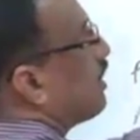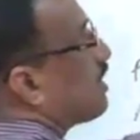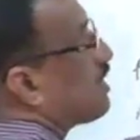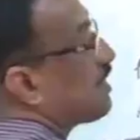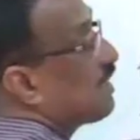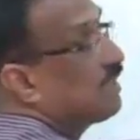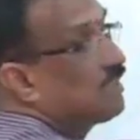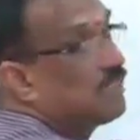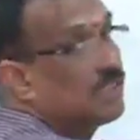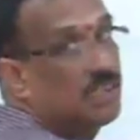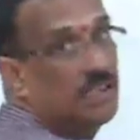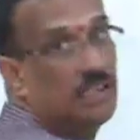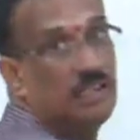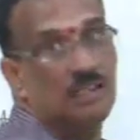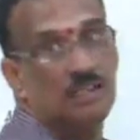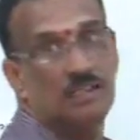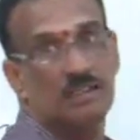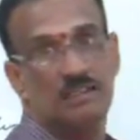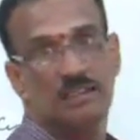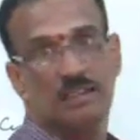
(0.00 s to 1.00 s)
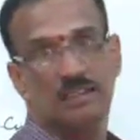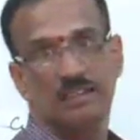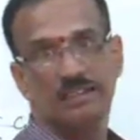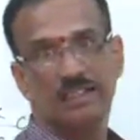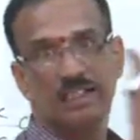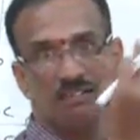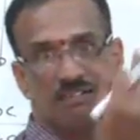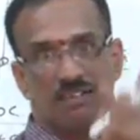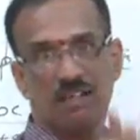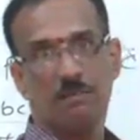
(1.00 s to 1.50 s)
the circle
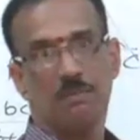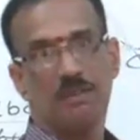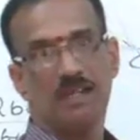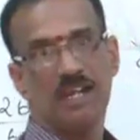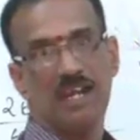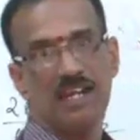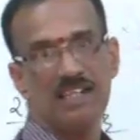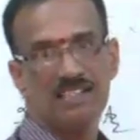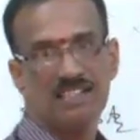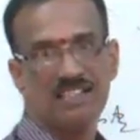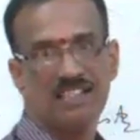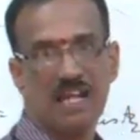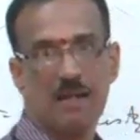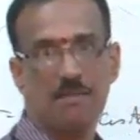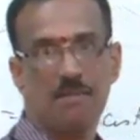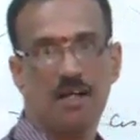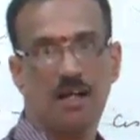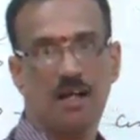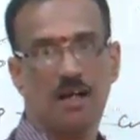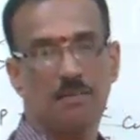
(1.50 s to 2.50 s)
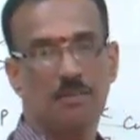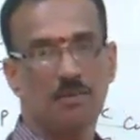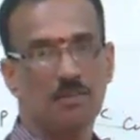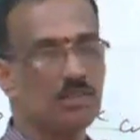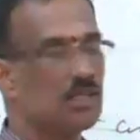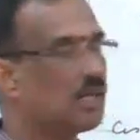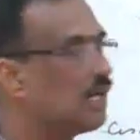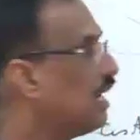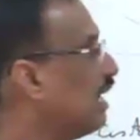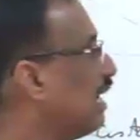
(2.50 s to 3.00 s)
that will be ascribed
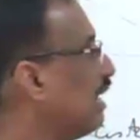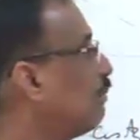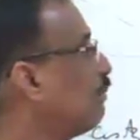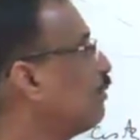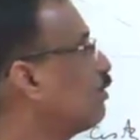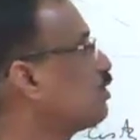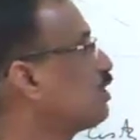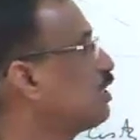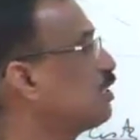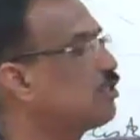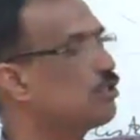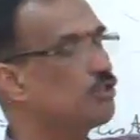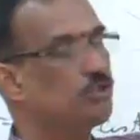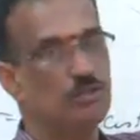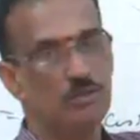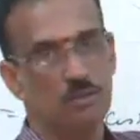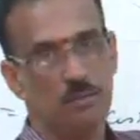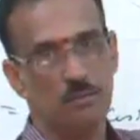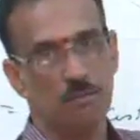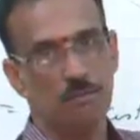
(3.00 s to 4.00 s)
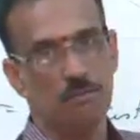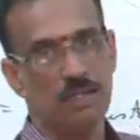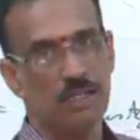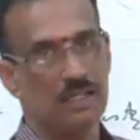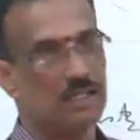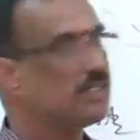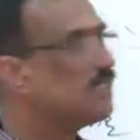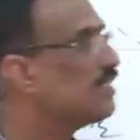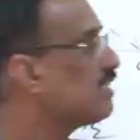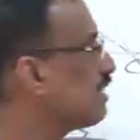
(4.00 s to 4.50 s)
about opposite to
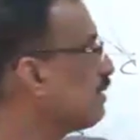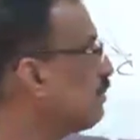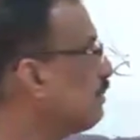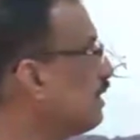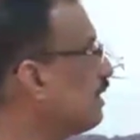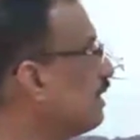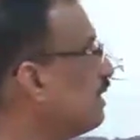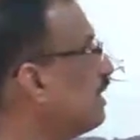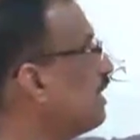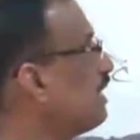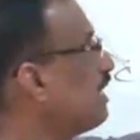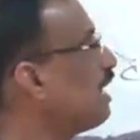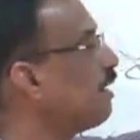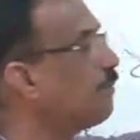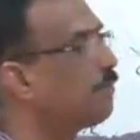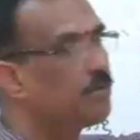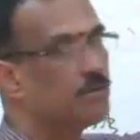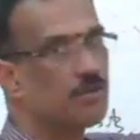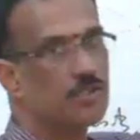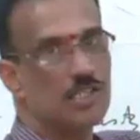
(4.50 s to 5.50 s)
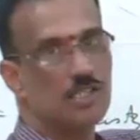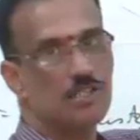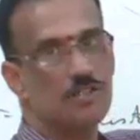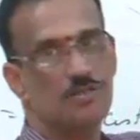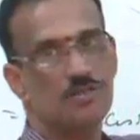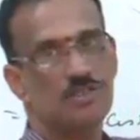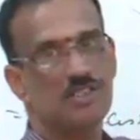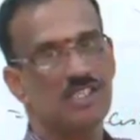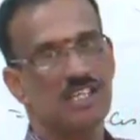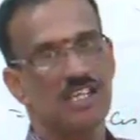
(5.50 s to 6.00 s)
B. Similarly, opposite
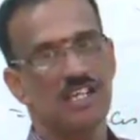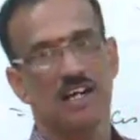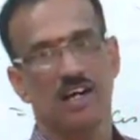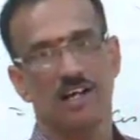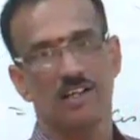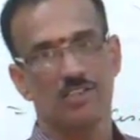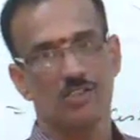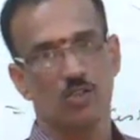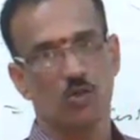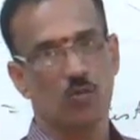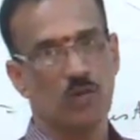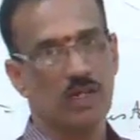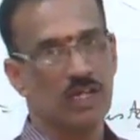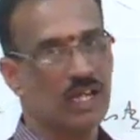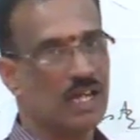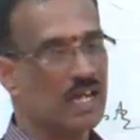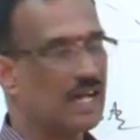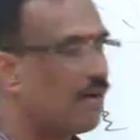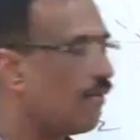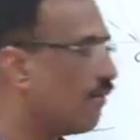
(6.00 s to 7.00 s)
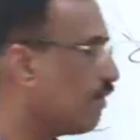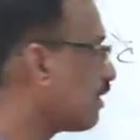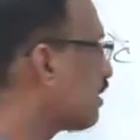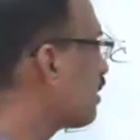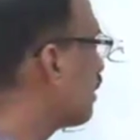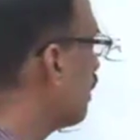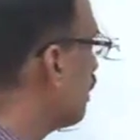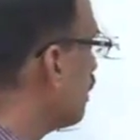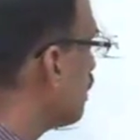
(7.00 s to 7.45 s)
to C also we have it.